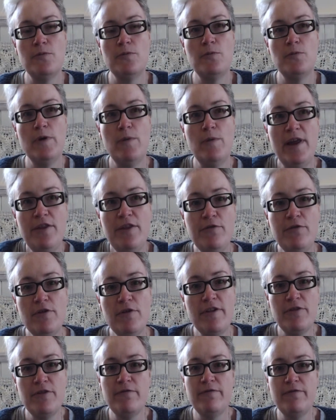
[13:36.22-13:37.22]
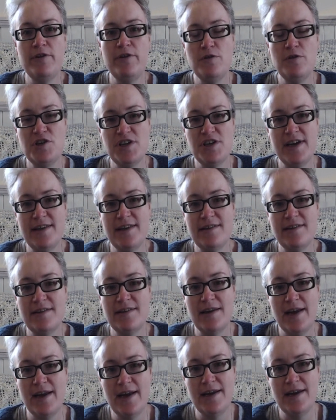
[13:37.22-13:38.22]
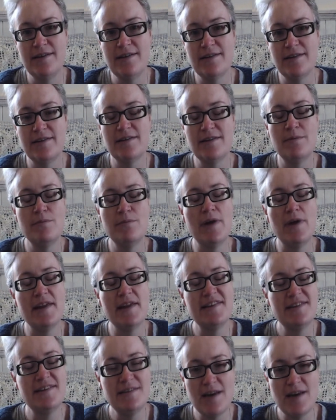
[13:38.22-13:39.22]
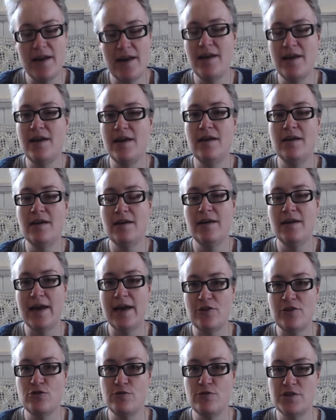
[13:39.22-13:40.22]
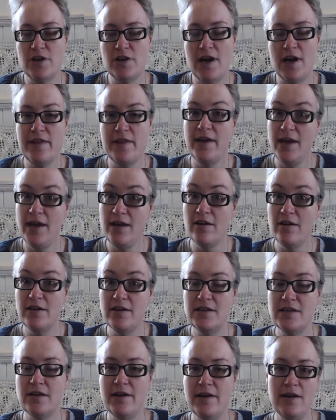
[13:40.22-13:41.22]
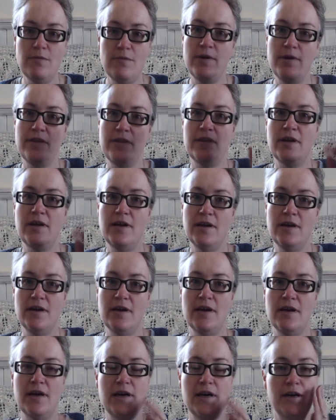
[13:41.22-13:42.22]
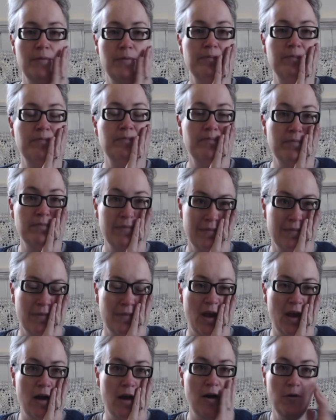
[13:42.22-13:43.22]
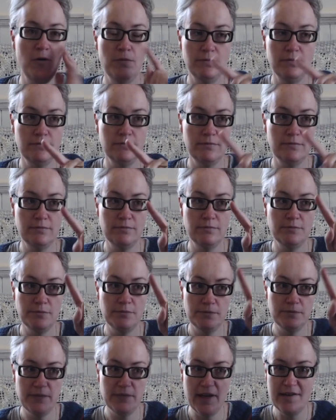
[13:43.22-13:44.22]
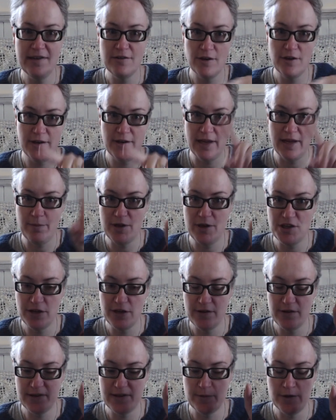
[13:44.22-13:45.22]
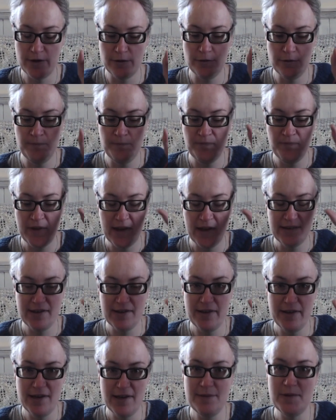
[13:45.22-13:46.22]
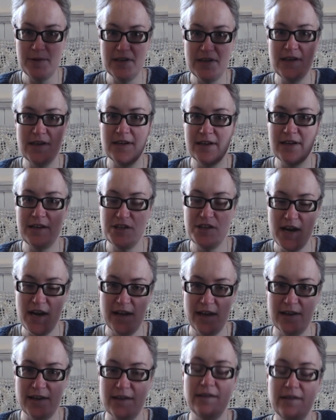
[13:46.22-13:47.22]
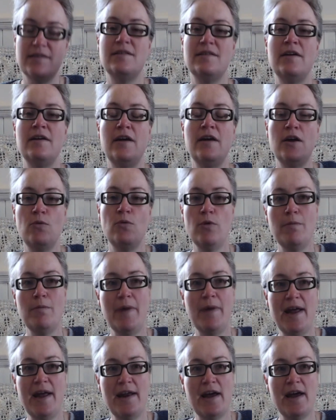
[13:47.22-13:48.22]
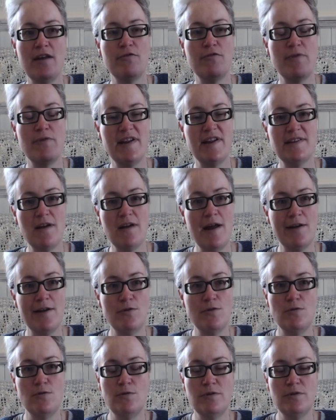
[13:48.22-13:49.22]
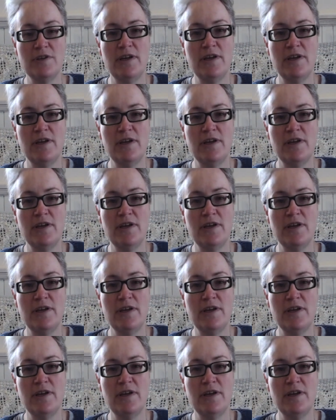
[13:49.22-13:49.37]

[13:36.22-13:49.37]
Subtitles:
we went through a few sheds that had some stunning natural dye. They're eco dyeing with their, I'll insert an image here as well. So these particular jackets were made out of recycled